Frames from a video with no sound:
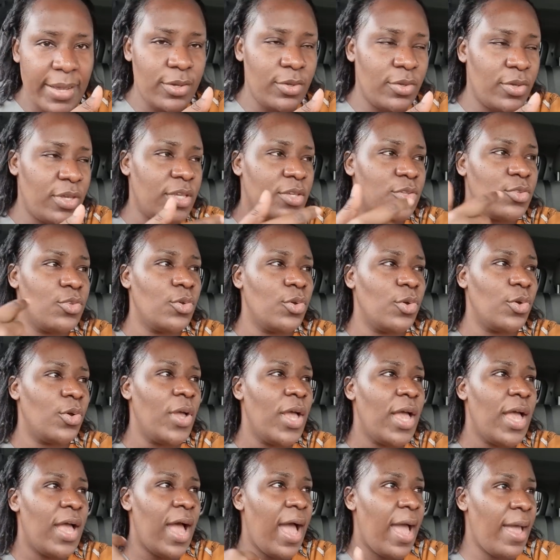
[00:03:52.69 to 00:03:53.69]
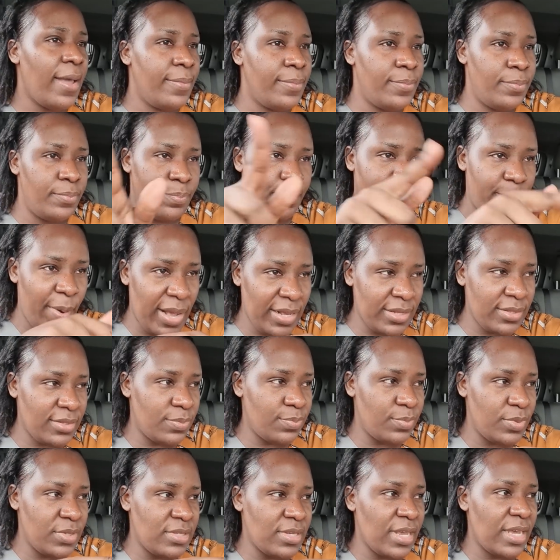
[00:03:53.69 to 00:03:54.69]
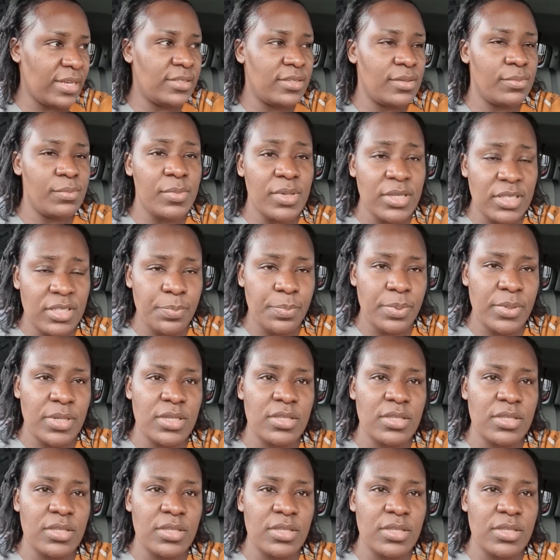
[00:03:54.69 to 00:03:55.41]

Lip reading: Okay, so I parked beside the meat place,